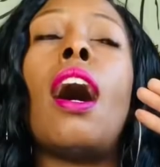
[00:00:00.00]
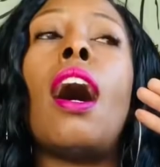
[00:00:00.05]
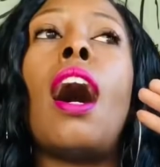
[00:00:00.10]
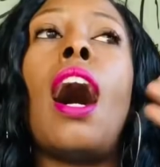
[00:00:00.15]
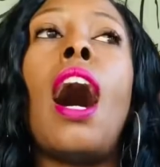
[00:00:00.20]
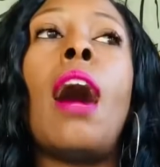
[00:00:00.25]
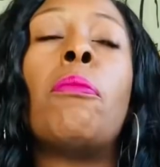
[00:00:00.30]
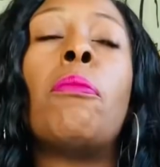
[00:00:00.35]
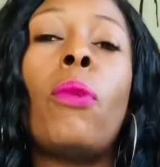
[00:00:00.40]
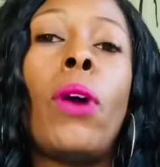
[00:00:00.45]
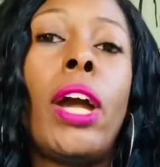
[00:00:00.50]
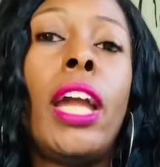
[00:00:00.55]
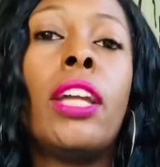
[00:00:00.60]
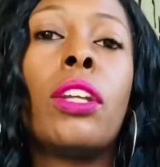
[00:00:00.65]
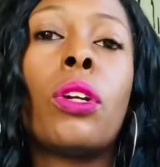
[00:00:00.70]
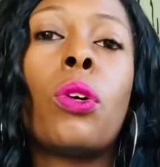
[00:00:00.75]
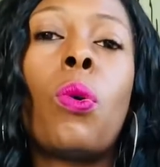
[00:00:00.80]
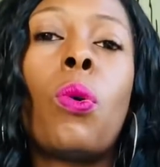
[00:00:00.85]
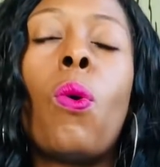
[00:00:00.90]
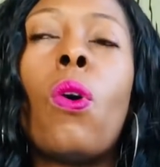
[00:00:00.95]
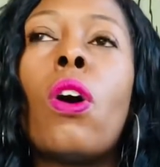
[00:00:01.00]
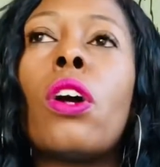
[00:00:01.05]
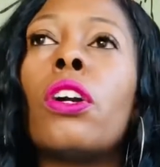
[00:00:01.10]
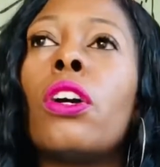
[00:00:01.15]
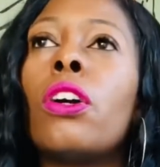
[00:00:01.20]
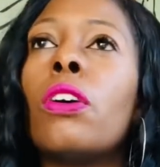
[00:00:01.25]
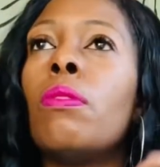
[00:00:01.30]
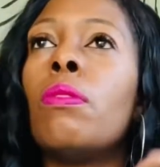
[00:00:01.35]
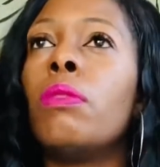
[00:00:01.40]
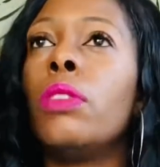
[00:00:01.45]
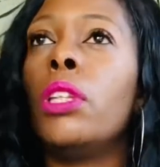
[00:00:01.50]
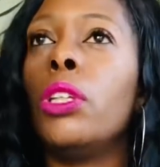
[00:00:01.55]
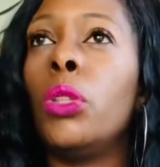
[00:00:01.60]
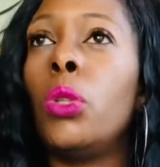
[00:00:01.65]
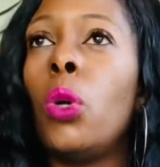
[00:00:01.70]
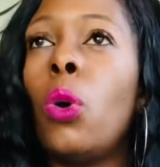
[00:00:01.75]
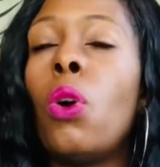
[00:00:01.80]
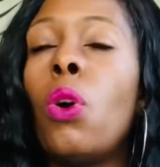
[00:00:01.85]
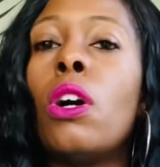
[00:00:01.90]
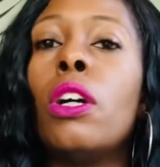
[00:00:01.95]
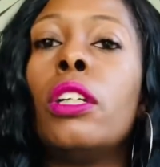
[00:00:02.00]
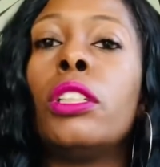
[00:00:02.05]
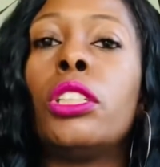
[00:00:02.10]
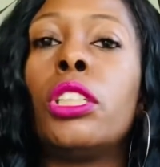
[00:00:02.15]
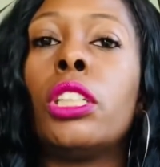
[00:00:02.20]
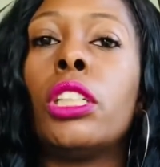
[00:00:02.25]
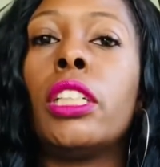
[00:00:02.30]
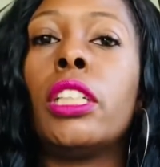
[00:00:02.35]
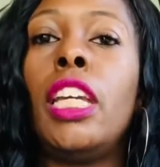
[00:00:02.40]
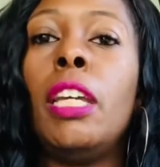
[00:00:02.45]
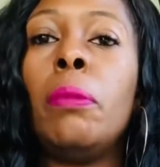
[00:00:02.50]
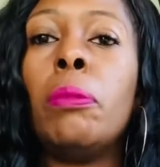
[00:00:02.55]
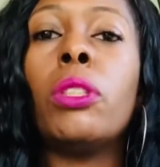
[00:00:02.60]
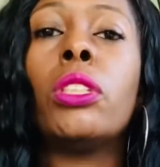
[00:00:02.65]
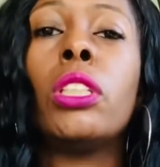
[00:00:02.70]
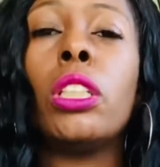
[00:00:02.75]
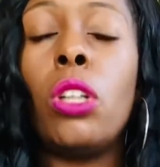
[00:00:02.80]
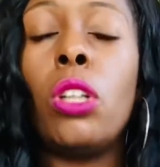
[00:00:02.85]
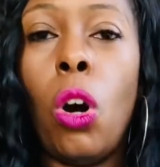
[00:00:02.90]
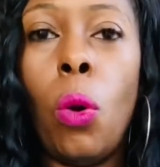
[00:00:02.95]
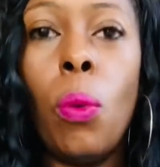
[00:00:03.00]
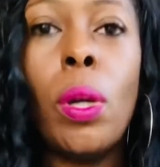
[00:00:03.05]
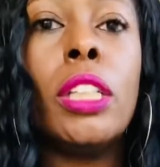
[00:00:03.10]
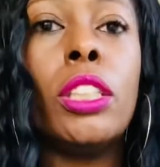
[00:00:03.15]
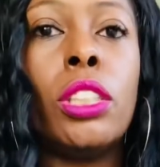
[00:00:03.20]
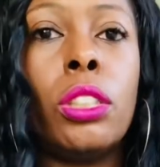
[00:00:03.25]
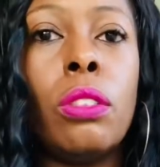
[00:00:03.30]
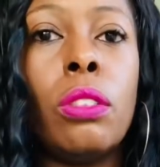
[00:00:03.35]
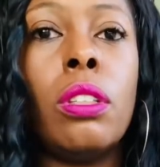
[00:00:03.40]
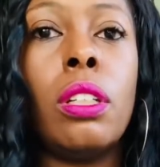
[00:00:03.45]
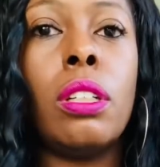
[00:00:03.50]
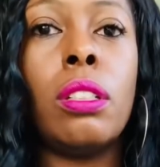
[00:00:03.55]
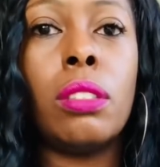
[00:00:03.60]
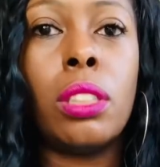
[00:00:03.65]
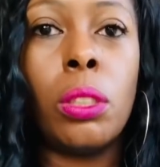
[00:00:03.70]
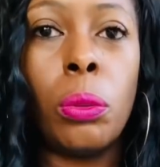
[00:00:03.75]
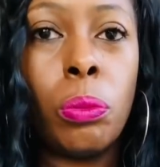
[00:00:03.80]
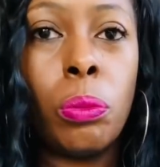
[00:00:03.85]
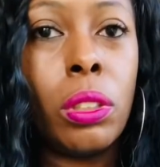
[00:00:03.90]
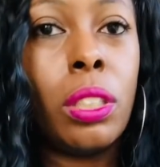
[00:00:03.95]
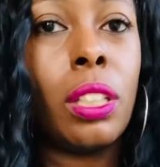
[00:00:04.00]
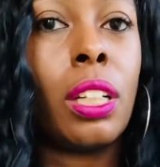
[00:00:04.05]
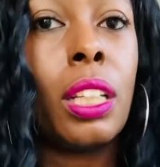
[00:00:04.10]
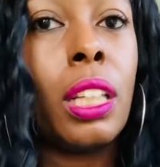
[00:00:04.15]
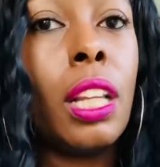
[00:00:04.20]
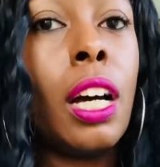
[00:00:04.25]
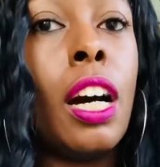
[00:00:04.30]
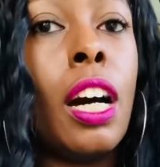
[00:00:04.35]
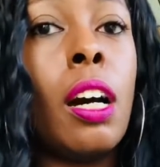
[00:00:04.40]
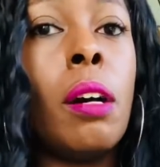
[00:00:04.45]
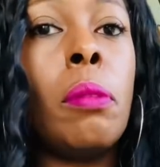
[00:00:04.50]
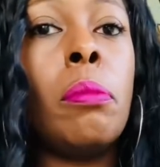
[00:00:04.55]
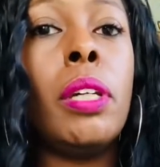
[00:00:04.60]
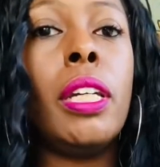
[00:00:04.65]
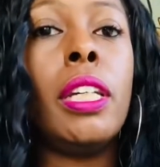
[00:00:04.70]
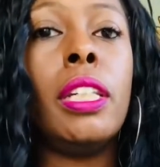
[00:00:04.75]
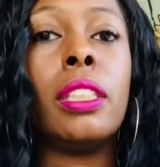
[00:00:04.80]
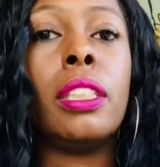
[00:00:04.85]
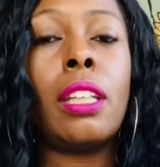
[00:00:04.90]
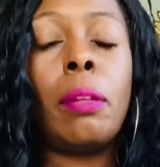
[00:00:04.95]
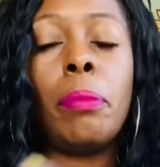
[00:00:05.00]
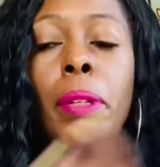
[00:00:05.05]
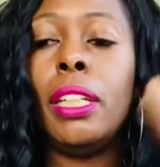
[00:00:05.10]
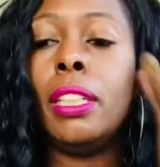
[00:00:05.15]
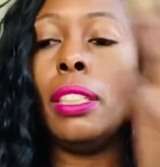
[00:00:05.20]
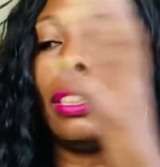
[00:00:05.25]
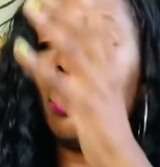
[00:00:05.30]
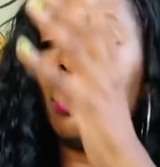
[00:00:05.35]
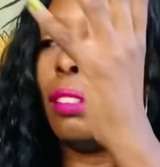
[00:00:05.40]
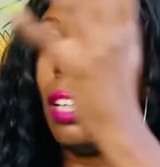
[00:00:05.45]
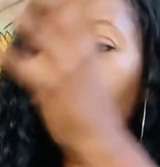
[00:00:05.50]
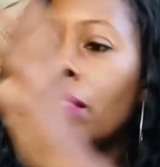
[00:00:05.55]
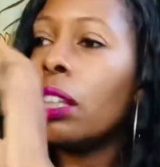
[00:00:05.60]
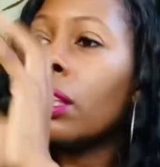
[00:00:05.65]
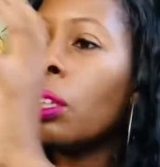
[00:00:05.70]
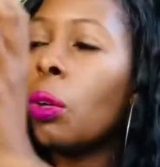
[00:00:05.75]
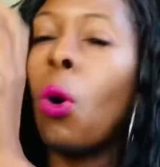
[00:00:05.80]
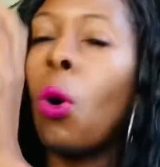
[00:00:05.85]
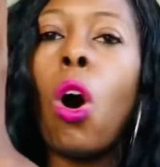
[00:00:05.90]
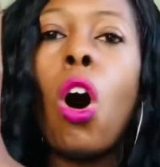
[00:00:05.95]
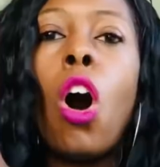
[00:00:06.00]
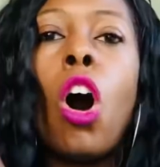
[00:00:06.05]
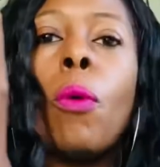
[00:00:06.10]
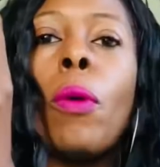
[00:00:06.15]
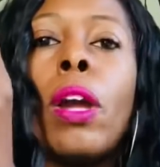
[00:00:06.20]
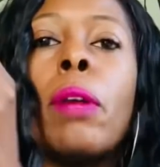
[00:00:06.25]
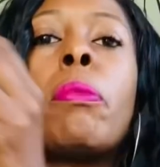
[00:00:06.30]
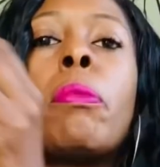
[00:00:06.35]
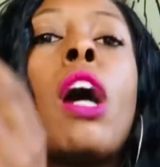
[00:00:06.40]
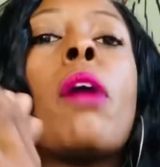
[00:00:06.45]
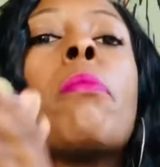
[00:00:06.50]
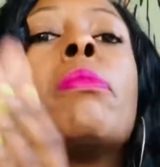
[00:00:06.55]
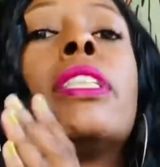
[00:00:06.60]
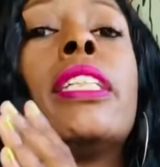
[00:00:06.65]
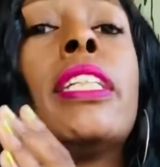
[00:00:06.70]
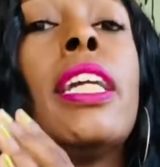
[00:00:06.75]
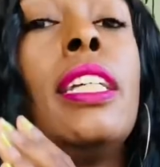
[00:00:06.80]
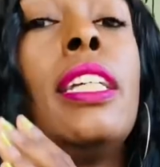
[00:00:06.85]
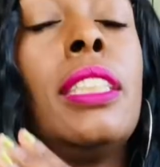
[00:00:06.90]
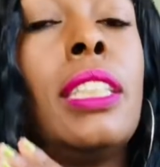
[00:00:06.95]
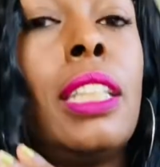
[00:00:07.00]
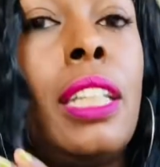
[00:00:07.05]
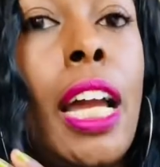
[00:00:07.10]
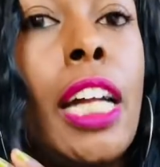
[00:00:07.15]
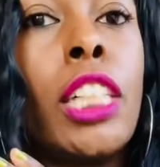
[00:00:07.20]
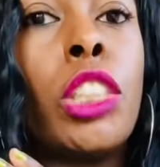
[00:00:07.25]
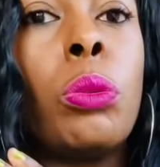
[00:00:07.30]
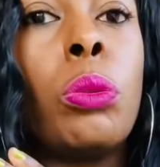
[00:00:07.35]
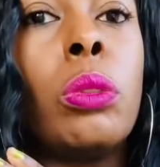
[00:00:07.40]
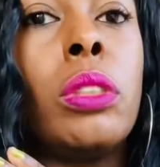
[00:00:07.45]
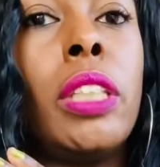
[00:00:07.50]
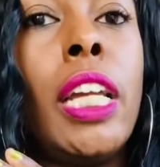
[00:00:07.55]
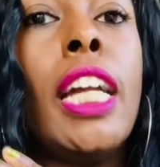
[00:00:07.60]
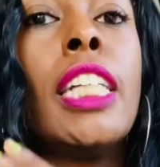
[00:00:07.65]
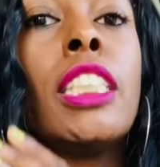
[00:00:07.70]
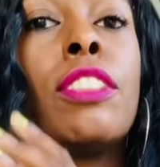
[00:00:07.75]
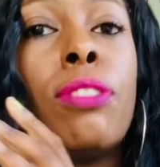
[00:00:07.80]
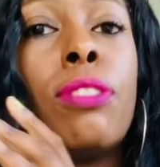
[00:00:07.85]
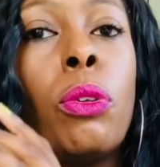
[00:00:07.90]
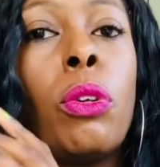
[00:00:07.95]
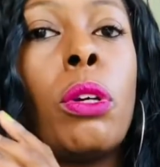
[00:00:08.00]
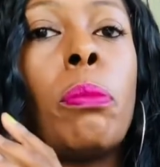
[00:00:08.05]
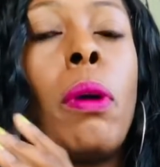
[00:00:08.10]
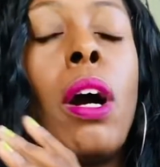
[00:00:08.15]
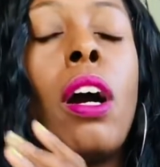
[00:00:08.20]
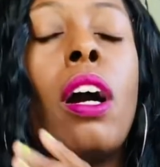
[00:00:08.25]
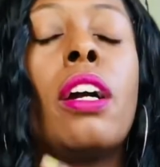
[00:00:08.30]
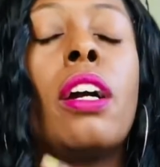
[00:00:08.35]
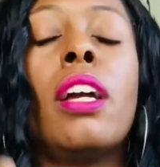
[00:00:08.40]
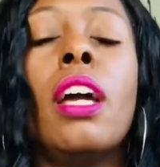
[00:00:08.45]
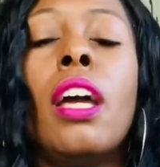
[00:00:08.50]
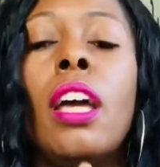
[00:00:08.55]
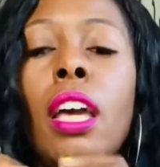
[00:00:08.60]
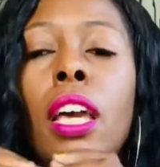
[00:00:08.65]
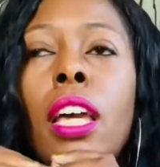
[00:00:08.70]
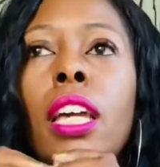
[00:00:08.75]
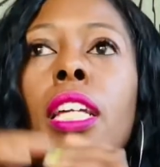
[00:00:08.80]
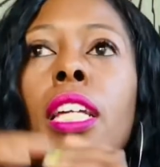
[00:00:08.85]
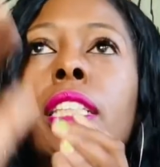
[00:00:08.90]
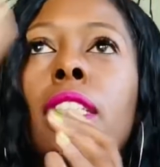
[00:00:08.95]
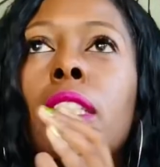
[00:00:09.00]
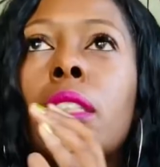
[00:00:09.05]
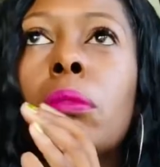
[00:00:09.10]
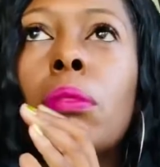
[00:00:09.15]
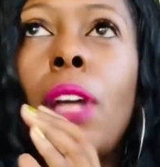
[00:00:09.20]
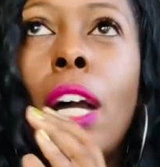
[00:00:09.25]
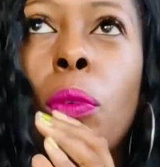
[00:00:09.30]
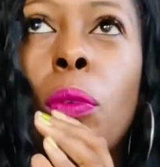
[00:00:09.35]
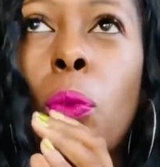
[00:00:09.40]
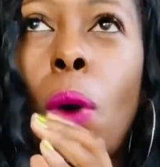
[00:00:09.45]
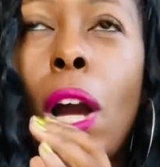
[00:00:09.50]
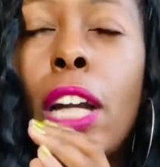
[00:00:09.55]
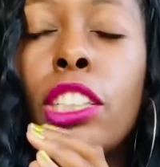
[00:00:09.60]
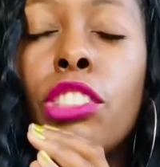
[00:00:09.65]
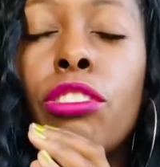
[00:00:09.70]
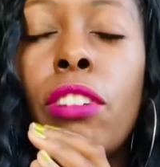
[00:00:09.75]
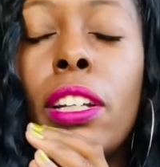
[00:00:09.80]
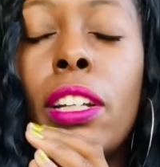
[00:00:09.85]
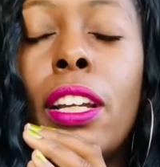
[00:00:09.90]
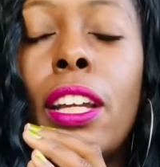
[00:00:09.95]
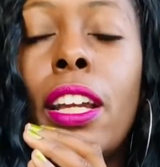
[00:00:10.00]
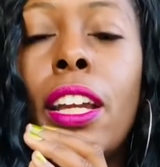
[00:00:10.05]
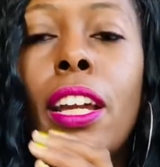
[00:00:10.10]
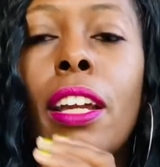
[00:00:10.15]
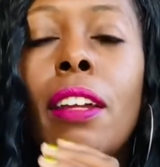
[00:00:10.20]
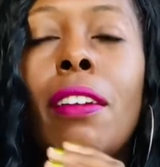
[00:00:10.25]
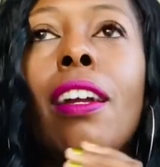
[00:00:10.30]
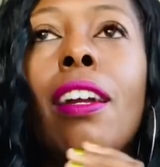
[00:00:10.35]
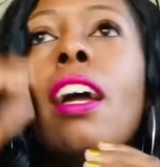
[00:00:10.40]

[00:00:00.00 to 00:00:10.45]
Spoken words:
I'm way in the corner. The door to go into the club is, he's in the little hallway part, but to get into the actual dance floor part, it's like right straight ahead.